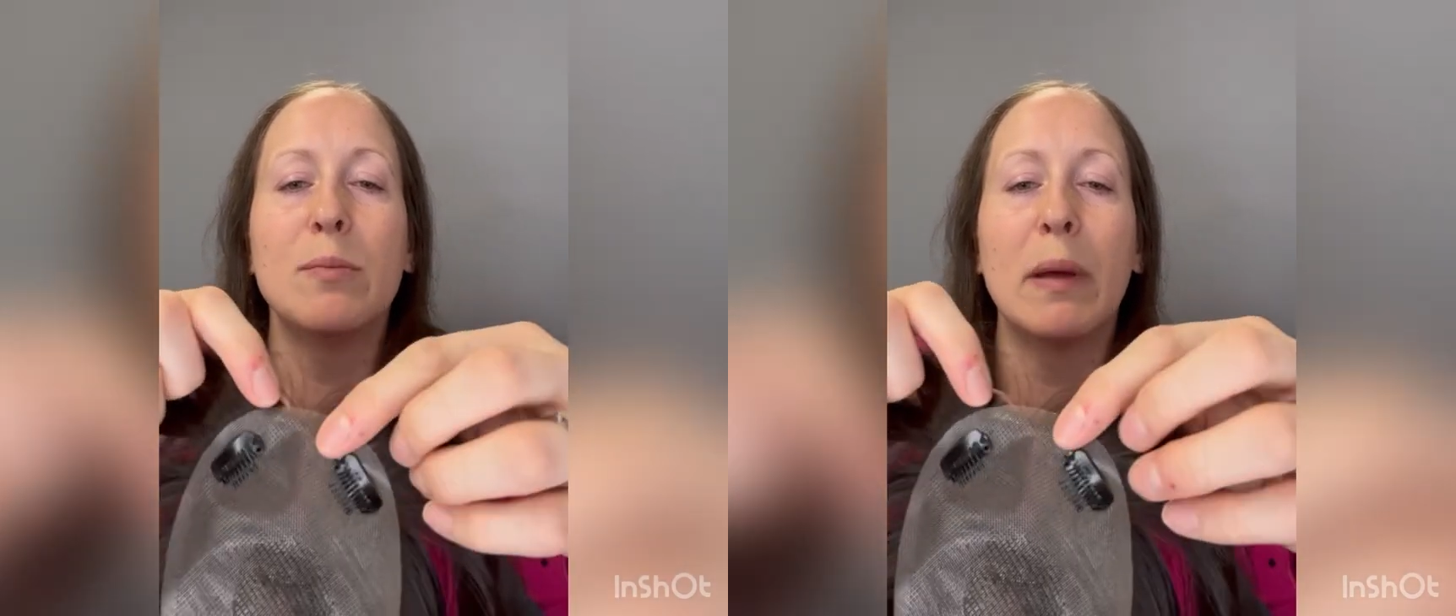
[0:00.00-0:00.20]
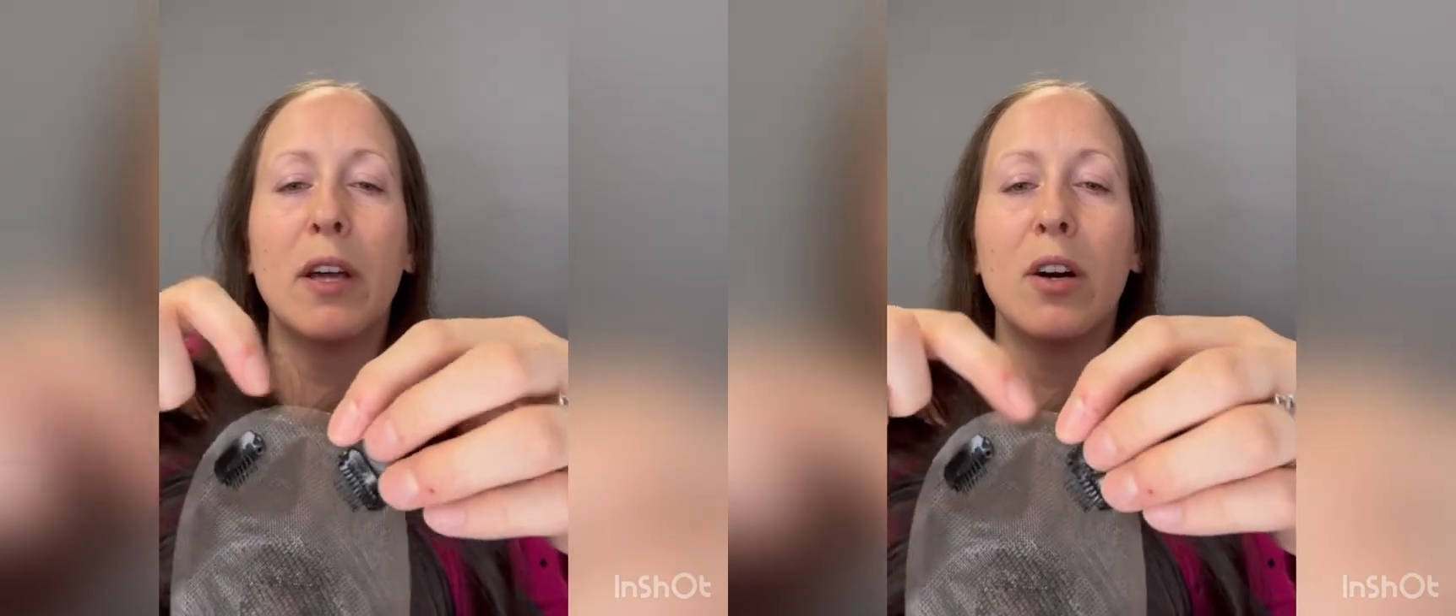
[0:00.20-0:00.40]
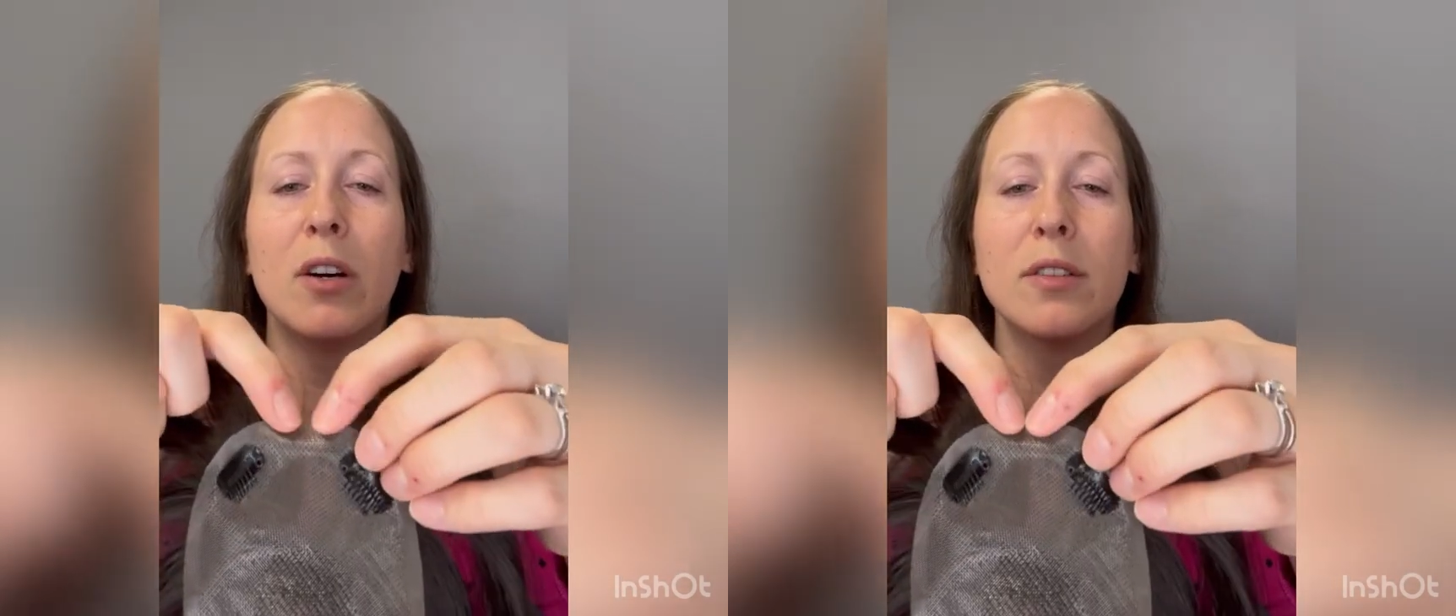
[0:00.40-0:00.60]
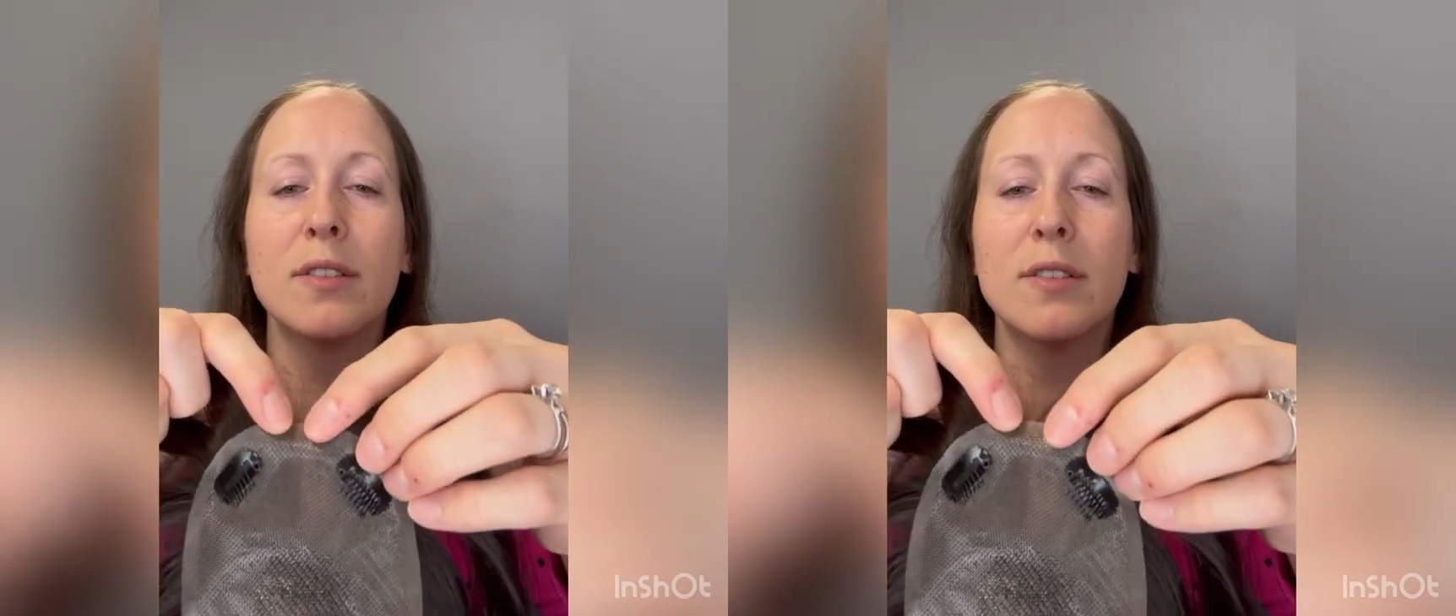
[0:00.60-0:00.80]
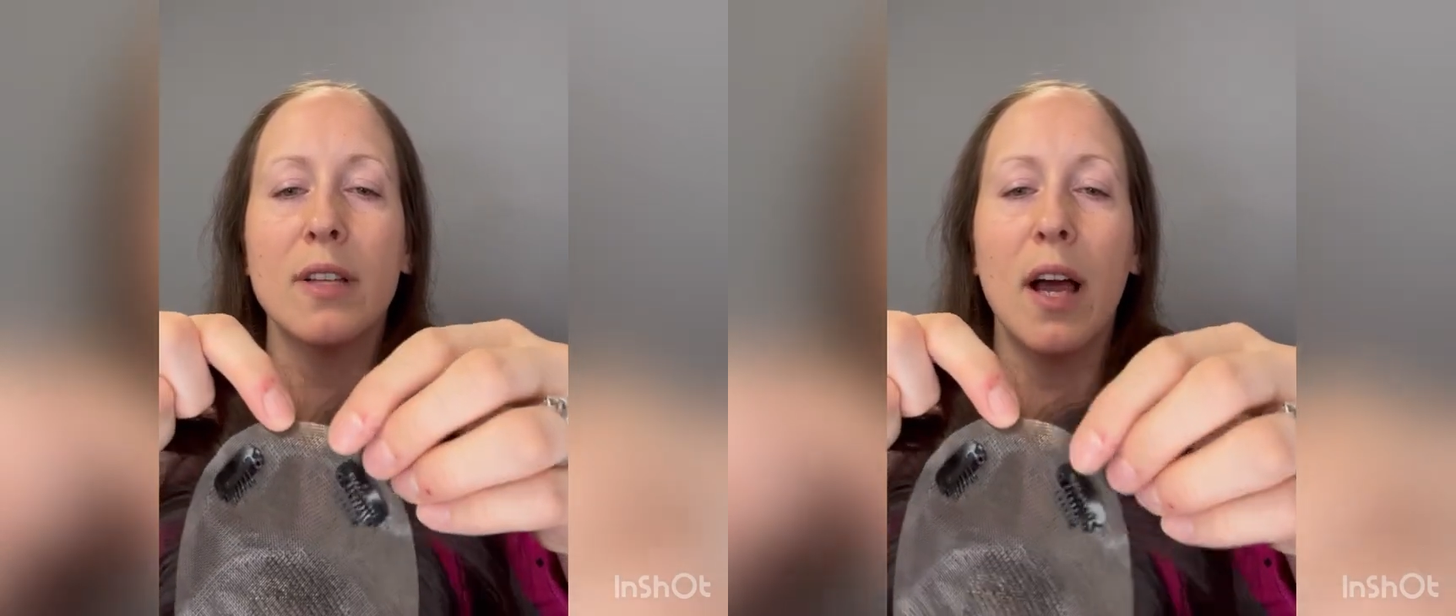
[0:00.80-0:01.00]

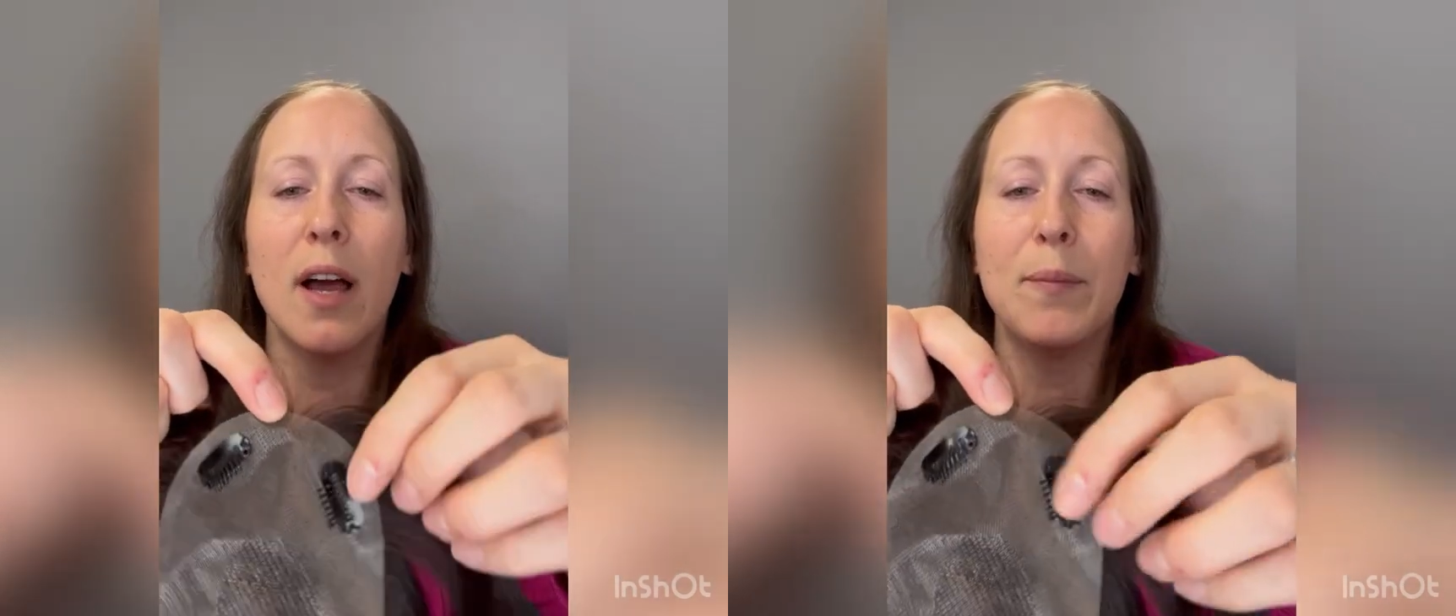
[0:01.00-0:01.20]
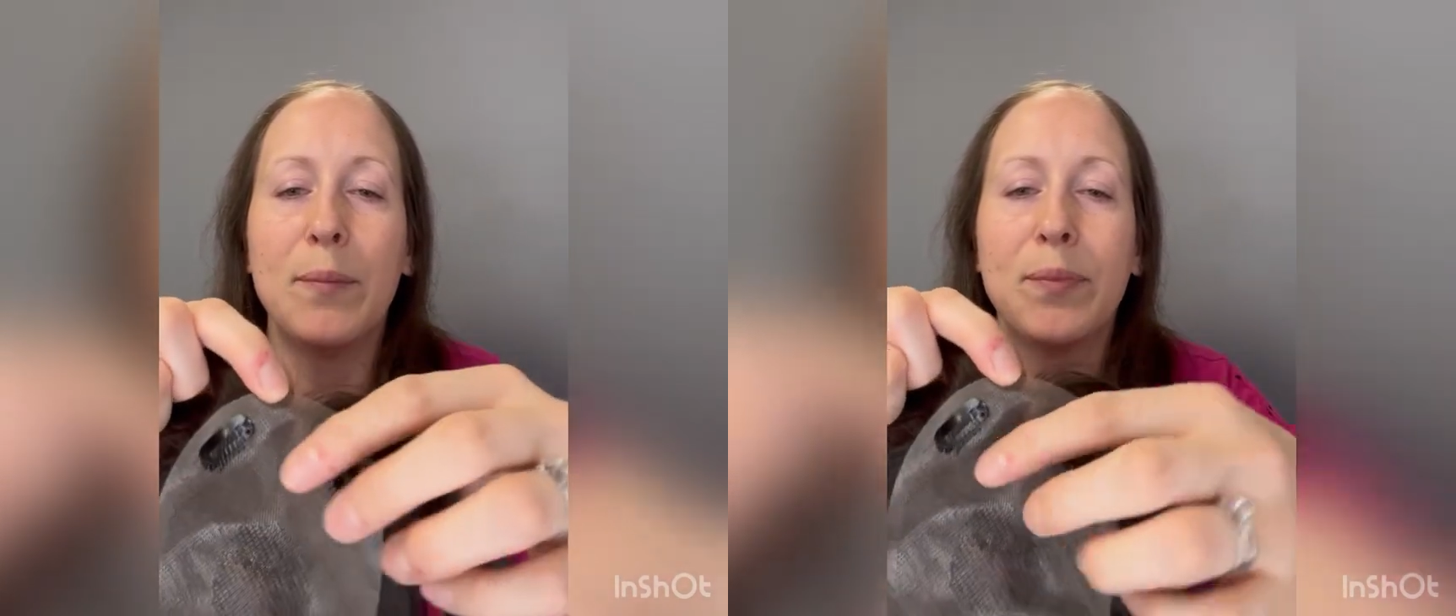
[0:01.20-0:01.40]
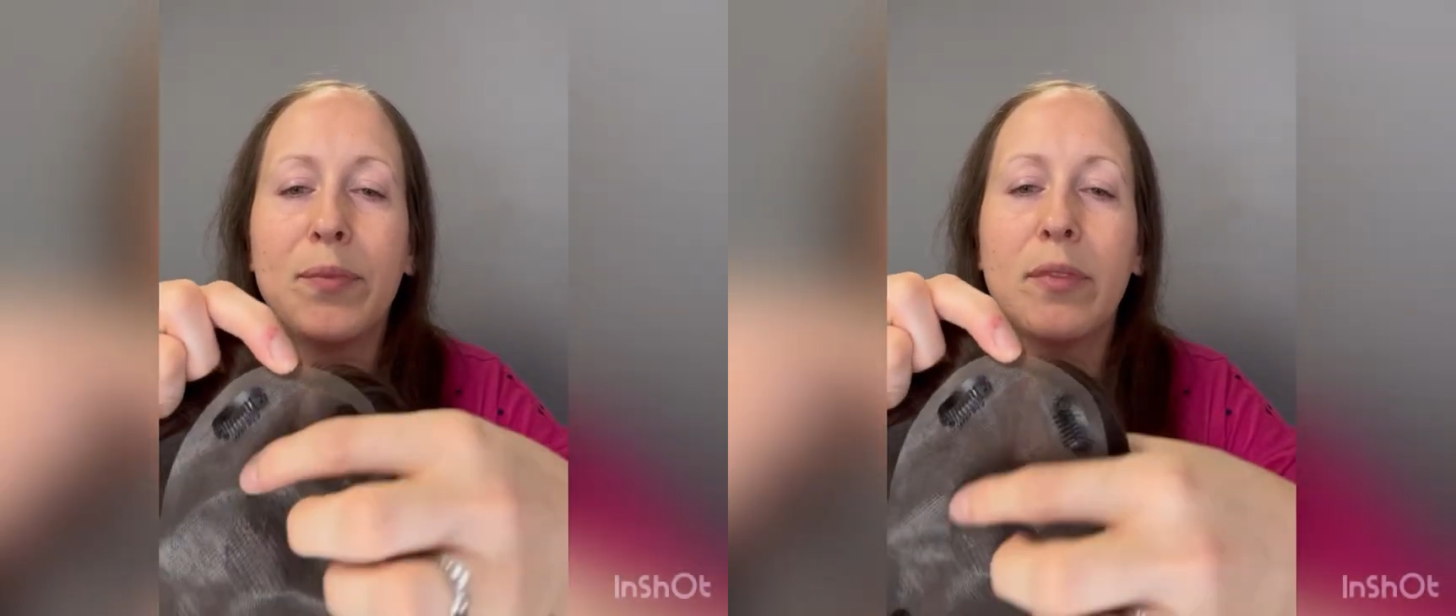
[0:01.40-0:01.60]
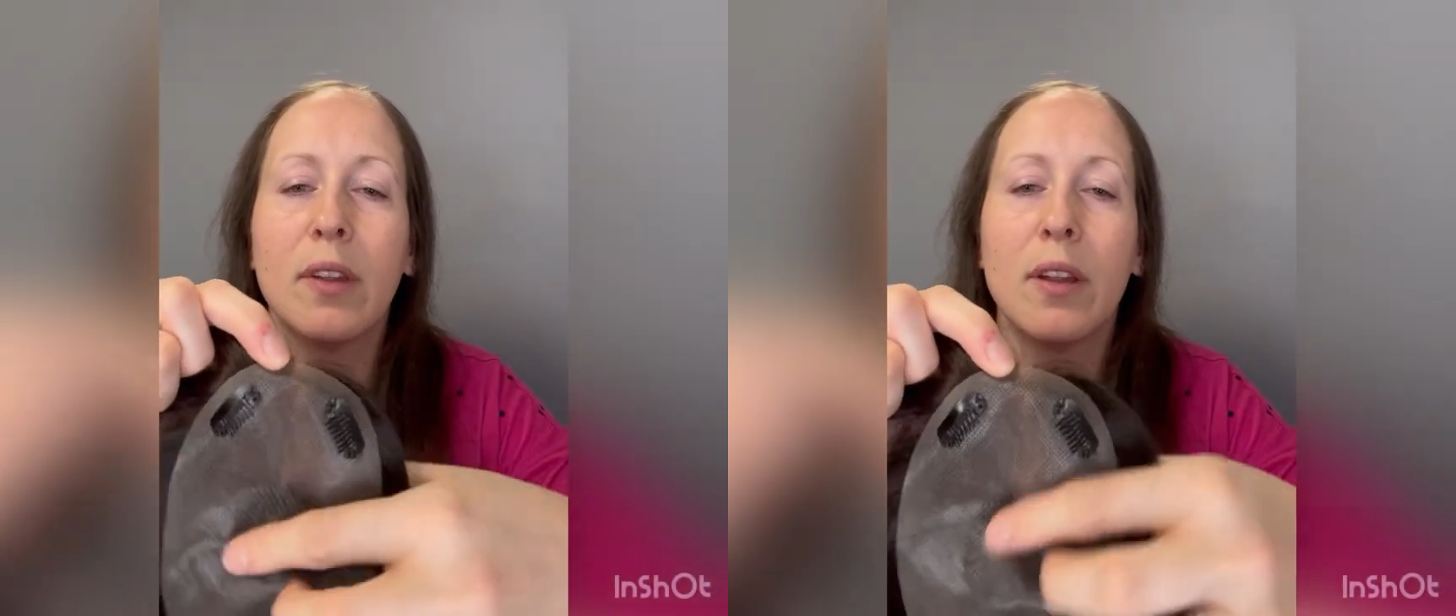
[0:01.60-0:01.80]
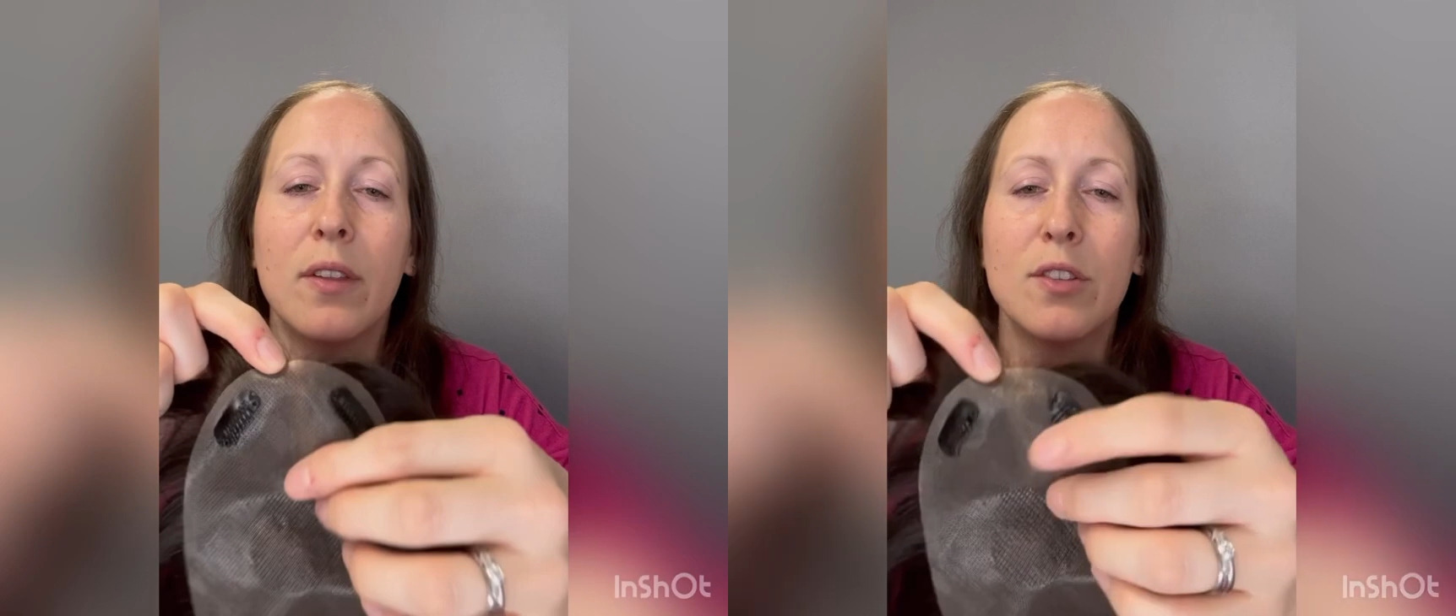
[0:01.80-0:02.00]
because
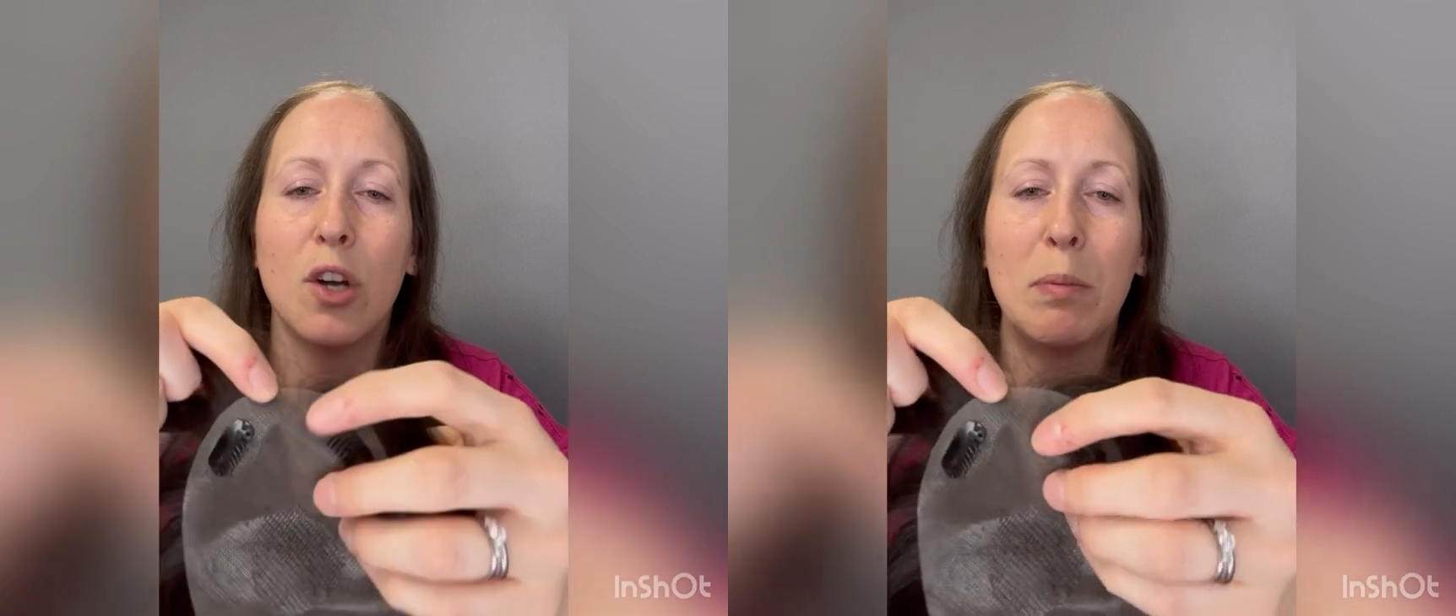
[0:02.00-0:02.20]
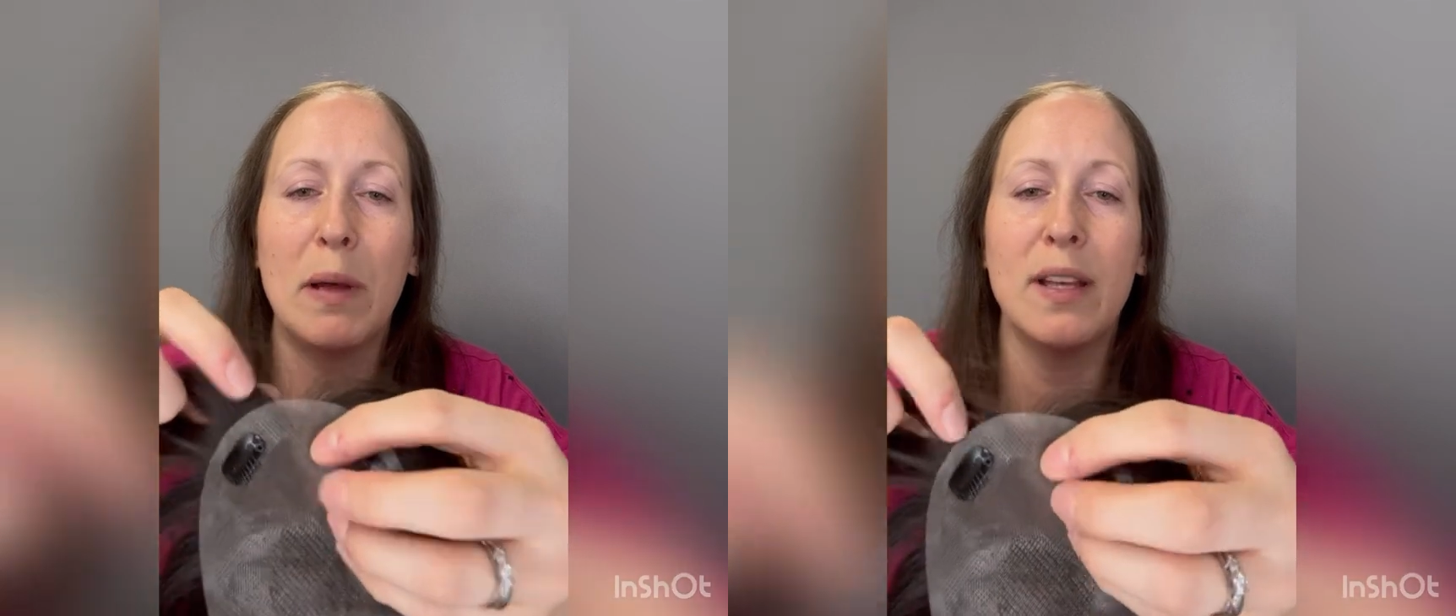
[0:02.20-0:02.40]
the topper